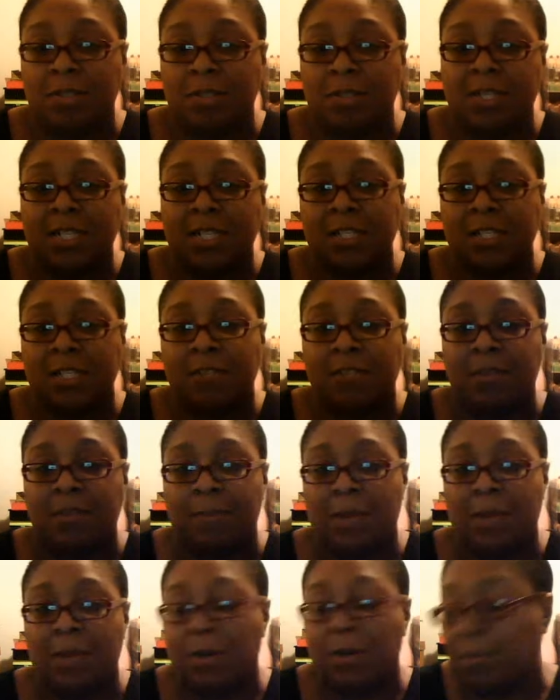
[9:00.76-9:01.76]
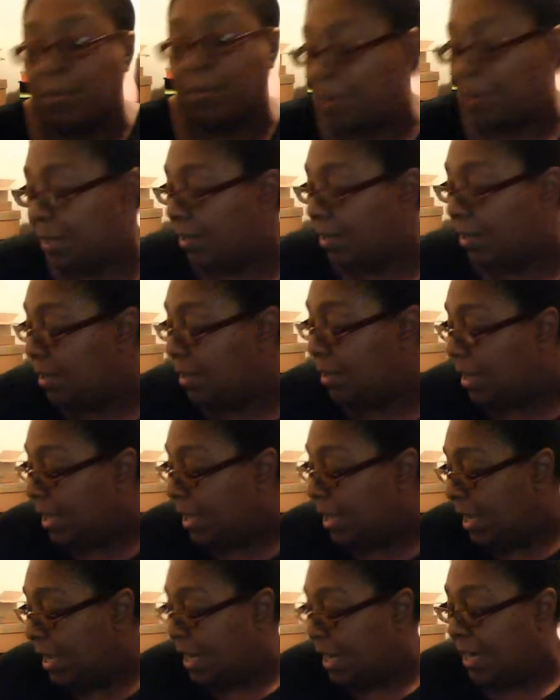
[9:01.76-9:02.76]
this is the milk one.
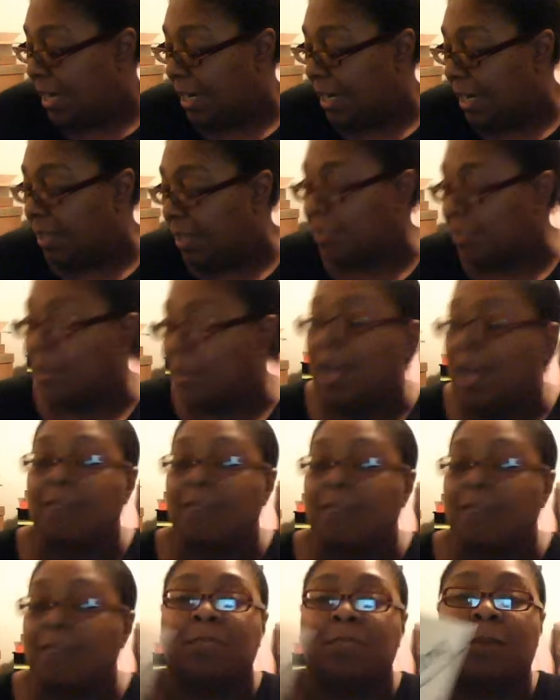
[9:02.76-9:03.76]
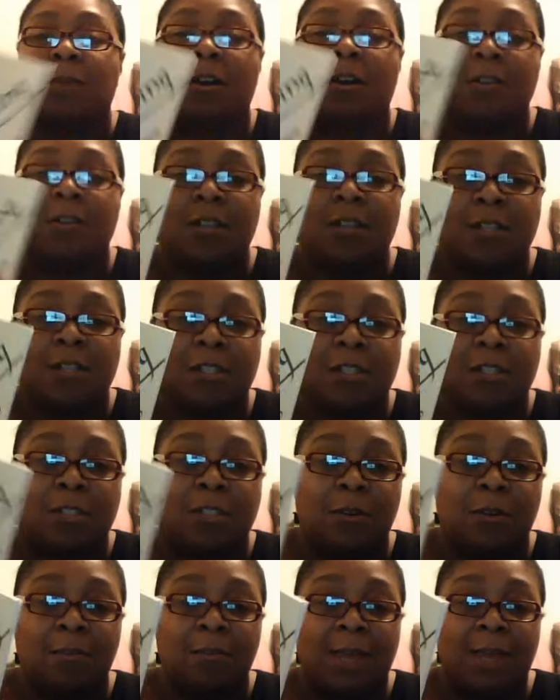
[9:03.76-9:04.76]
And I also have Smart
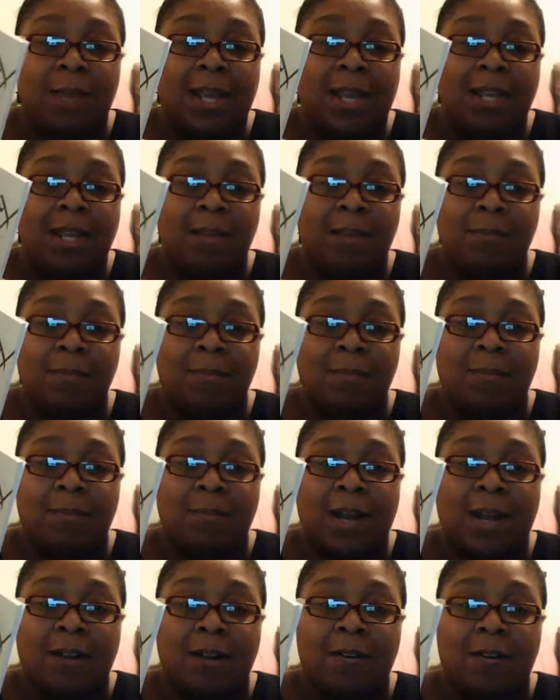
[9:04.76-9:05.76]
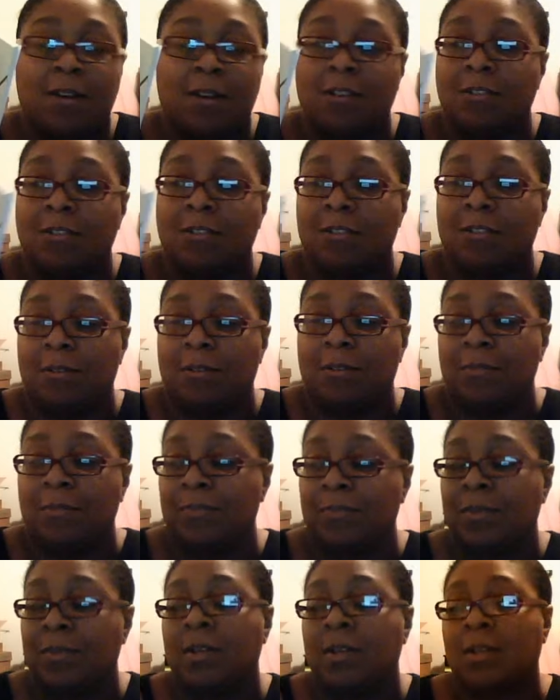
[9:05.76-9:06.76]
Soap Making by her also.
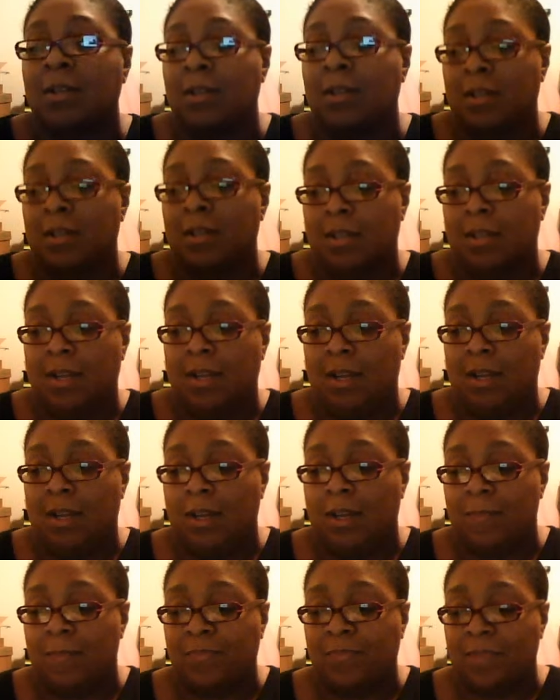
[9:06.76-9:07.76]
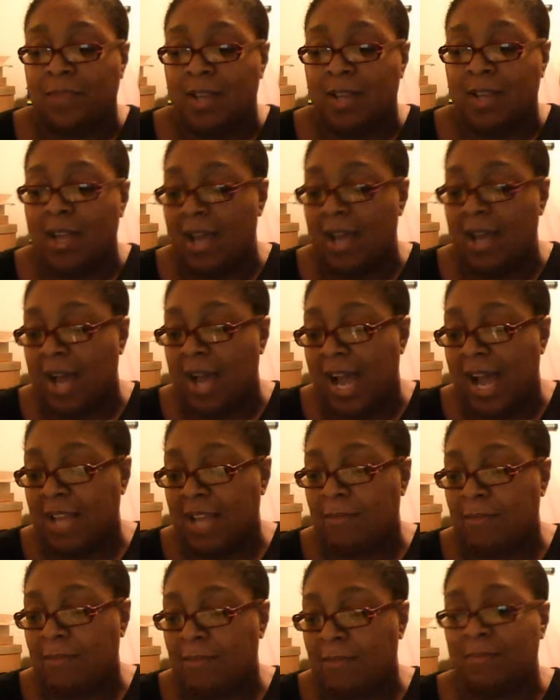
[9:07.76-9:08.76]
Um,
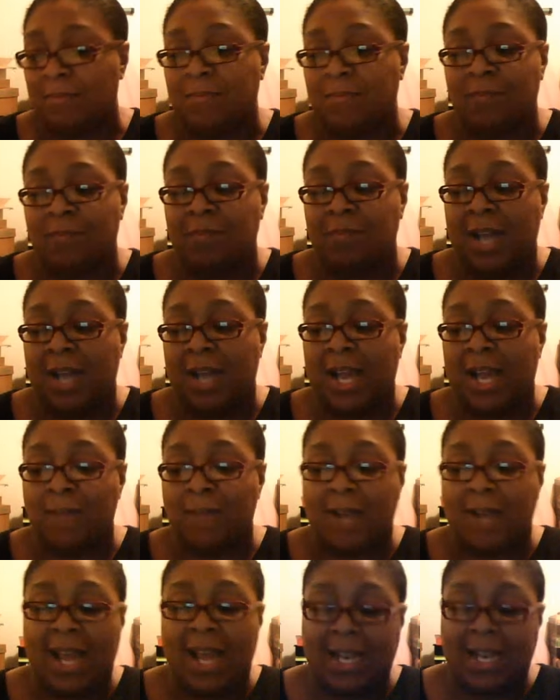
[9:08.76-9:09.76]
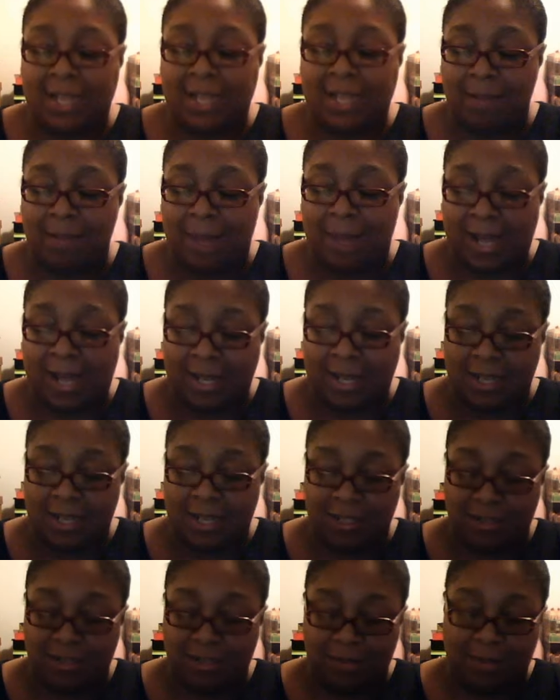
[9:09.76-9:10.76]
I when I had to get back
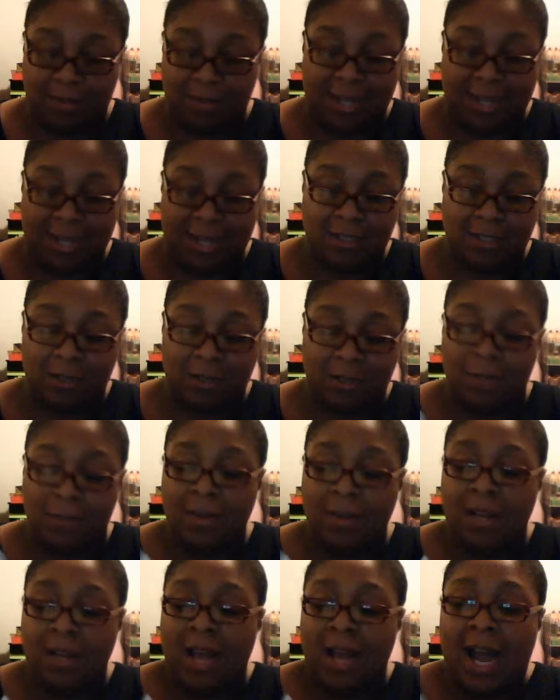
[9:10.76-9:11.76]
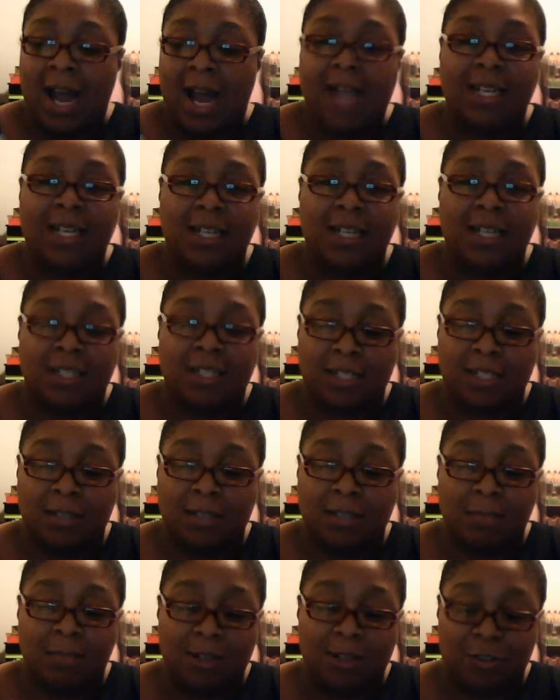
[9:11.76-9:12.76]
into making soap, I needed
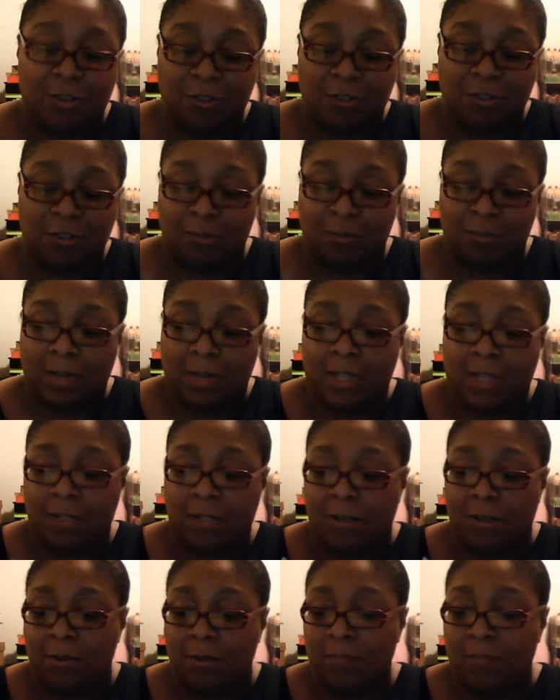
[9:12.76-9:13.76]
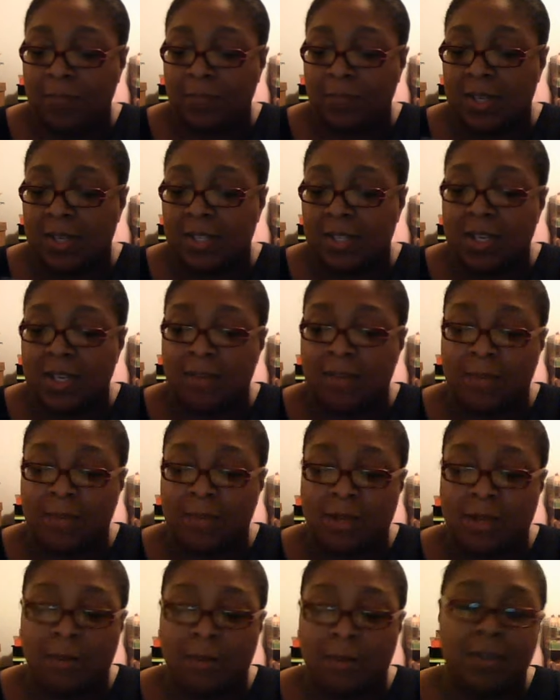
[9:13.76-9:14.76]
some literature to read. So instead of me
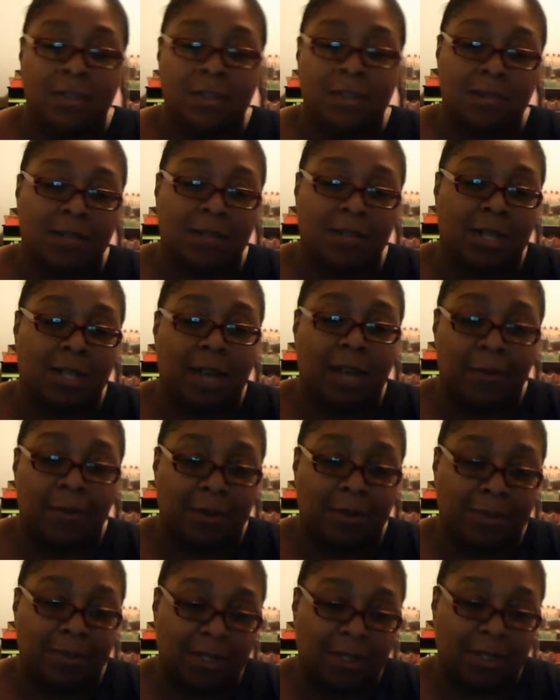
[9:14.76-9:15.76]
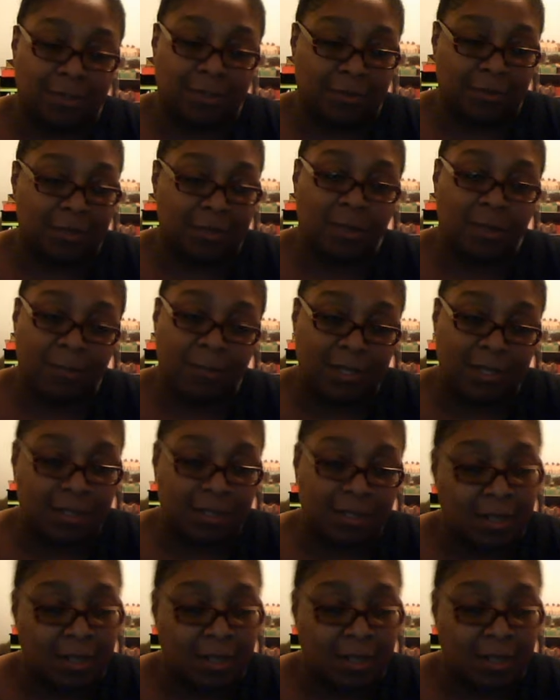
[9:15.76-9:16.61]
going to the library, because for some reason